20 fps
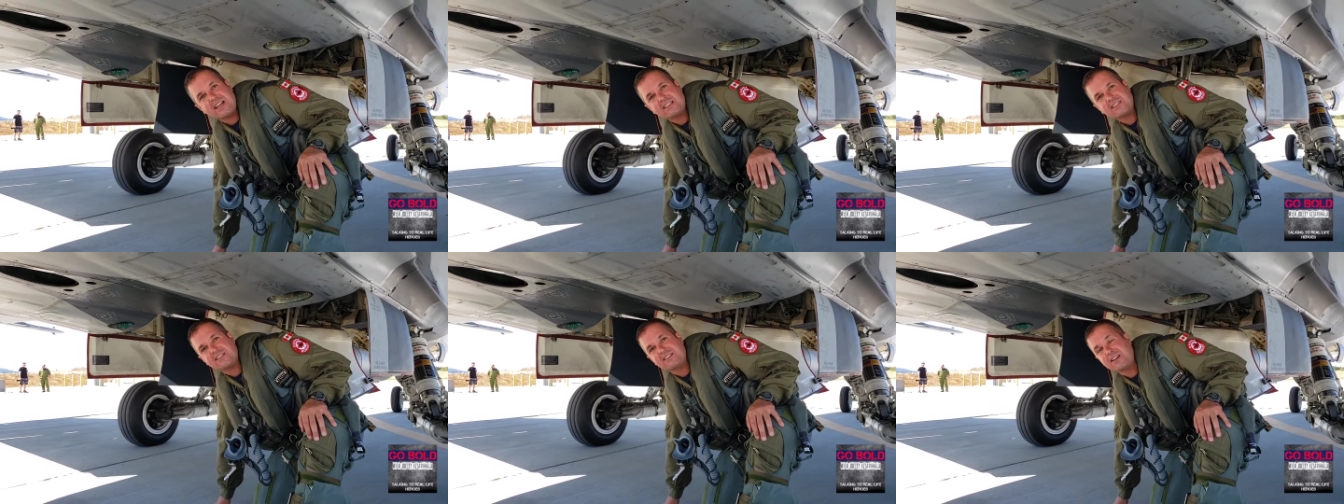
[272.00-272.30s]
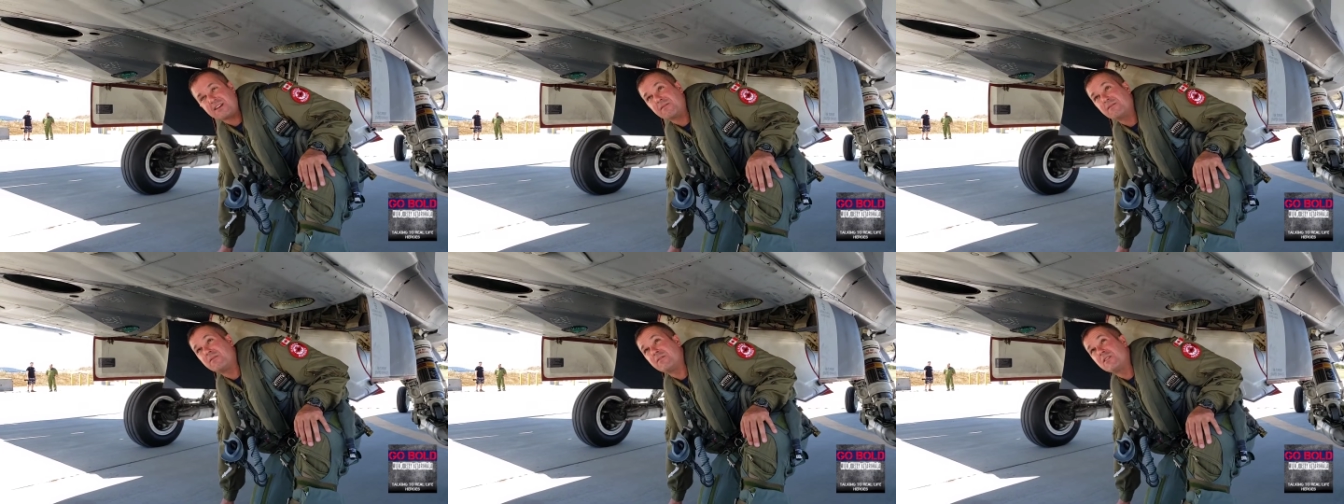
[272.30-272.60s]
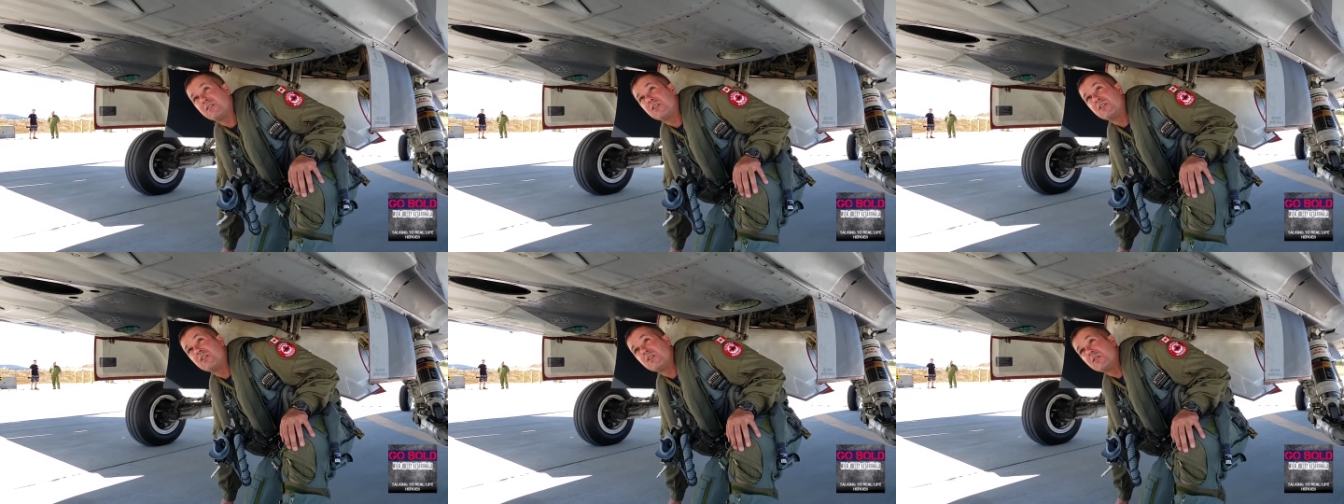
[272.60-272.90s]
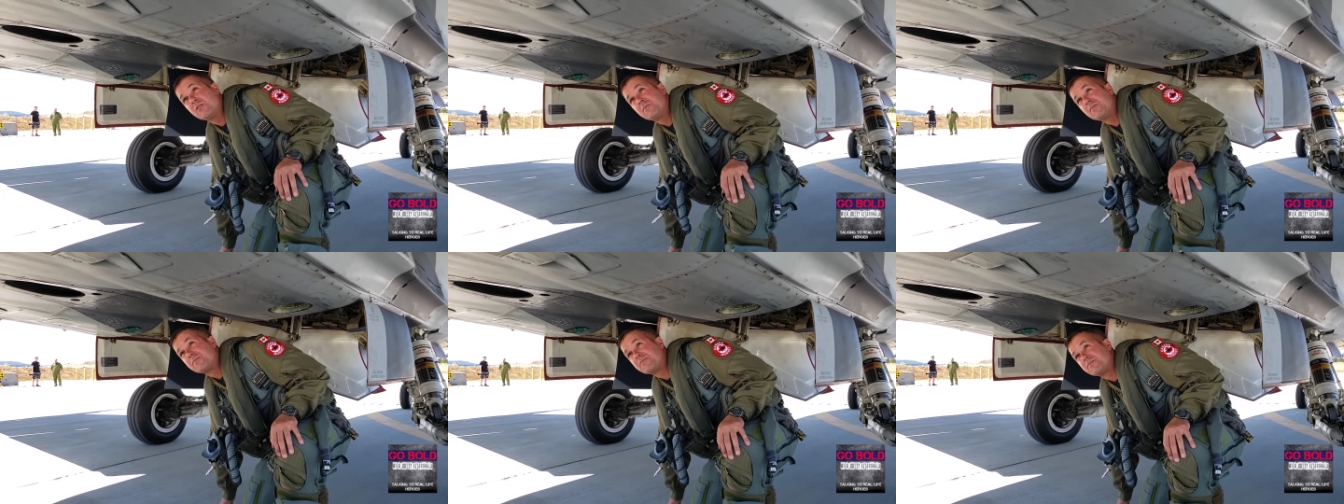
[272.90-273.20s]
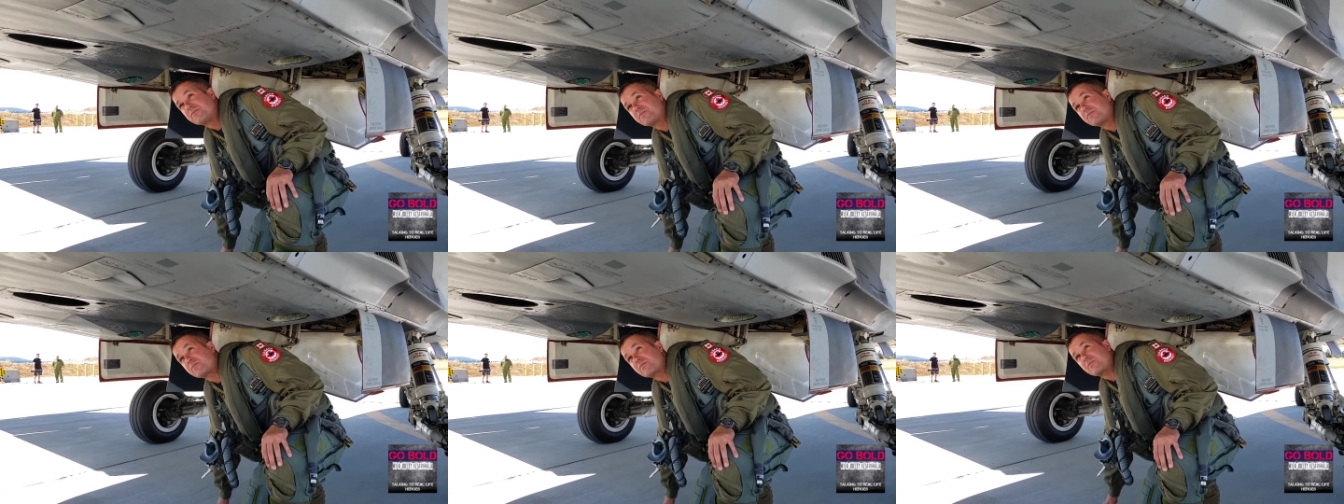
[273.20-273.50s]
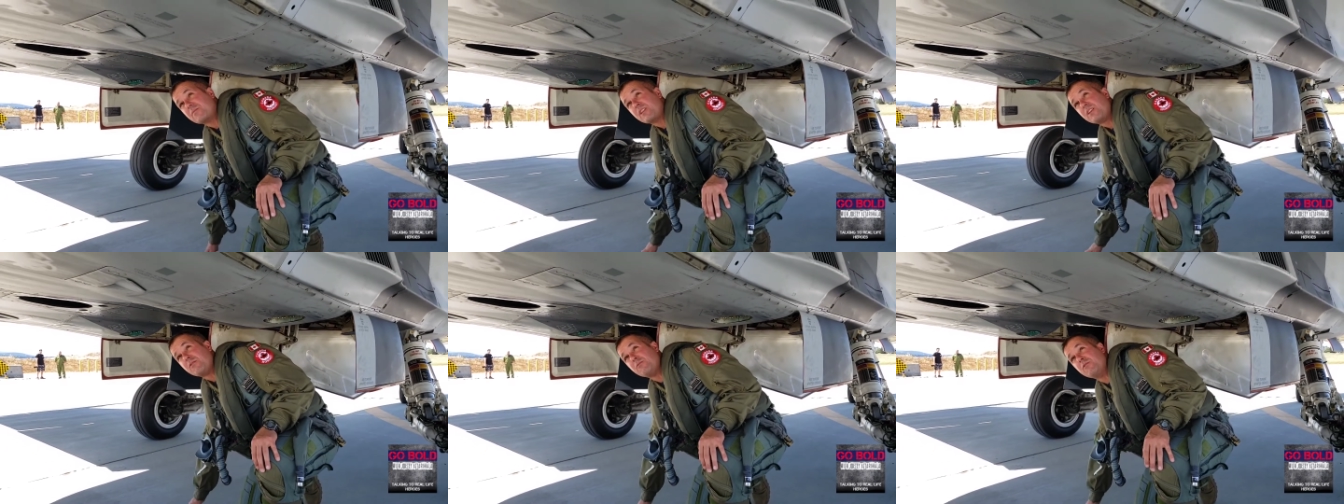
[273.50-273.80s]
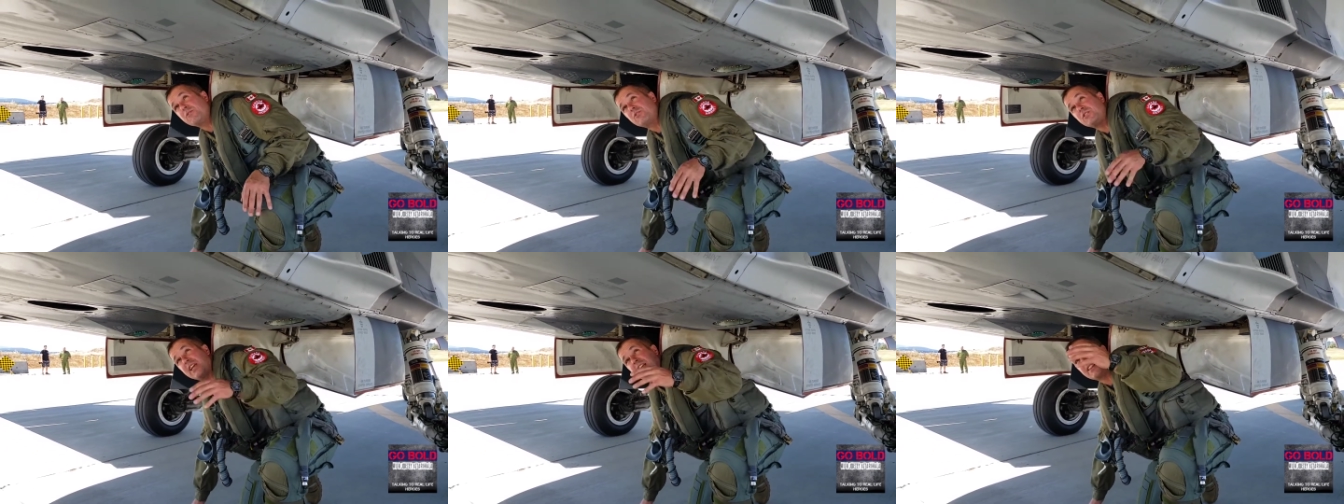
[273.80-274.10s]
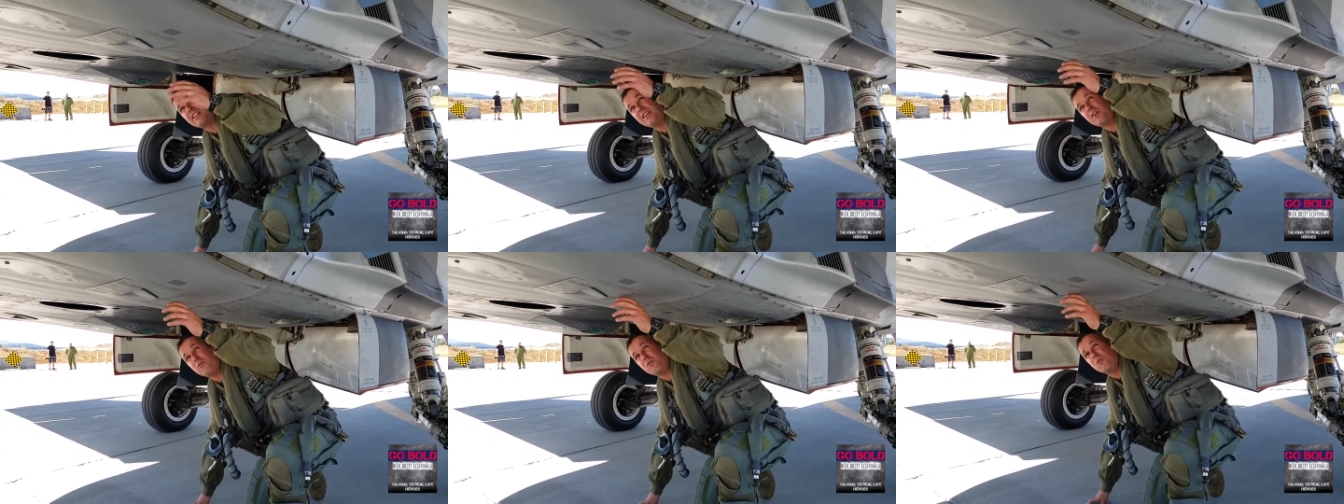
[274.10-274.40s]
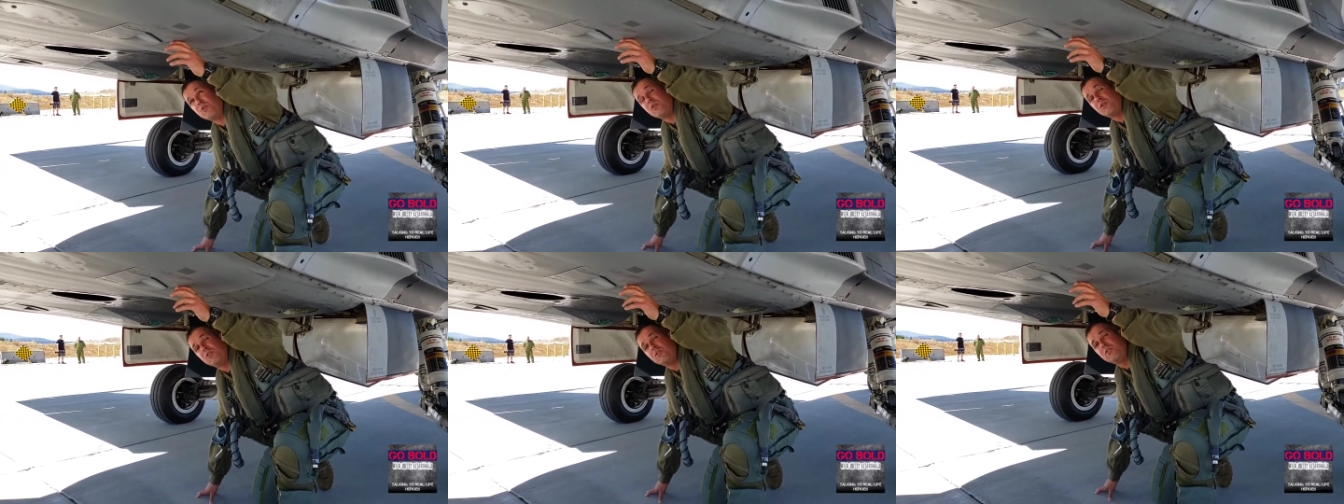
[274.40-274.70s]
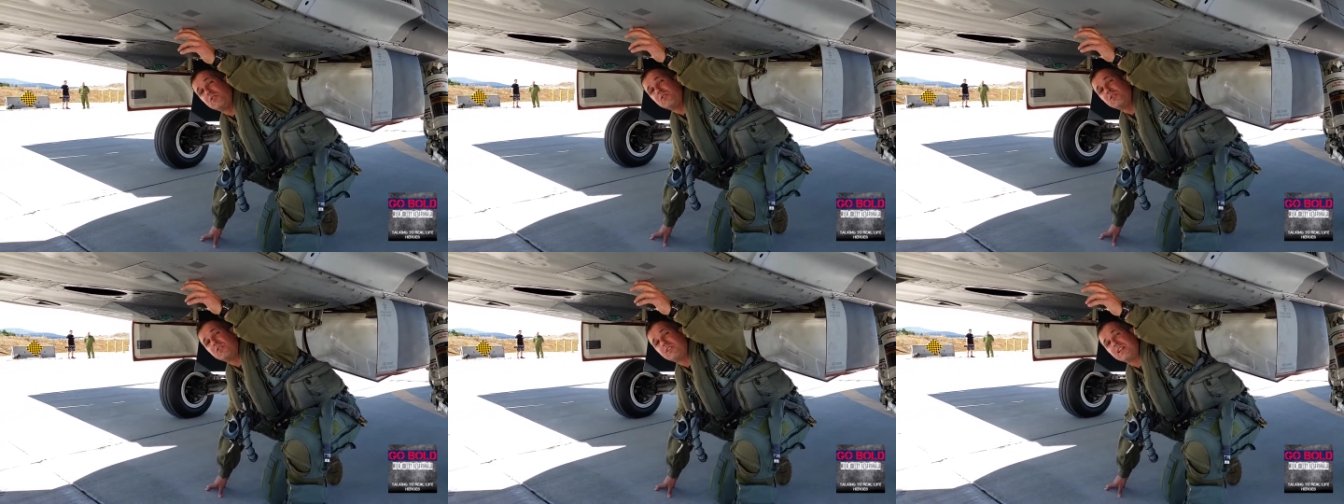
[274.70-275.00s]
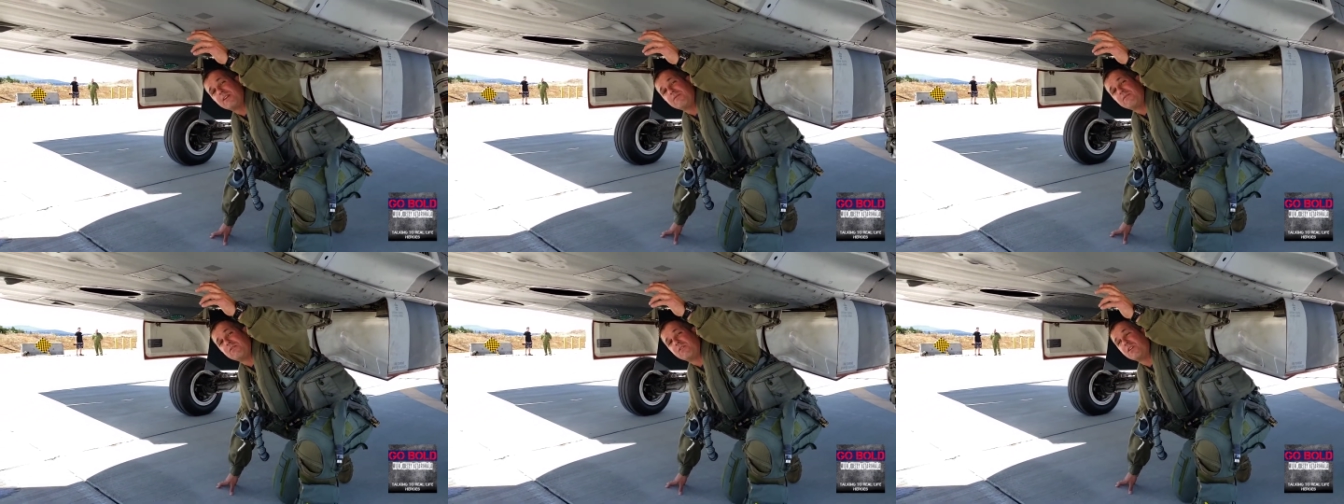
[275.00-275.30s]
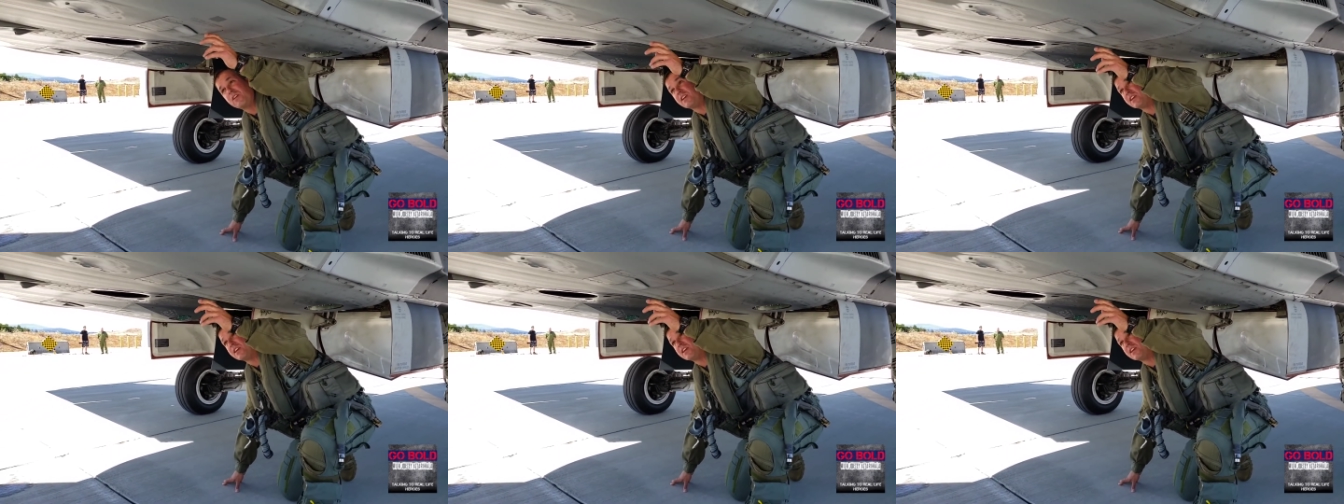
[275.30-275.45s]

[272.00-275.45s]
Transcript: that stuff we'll check the oil level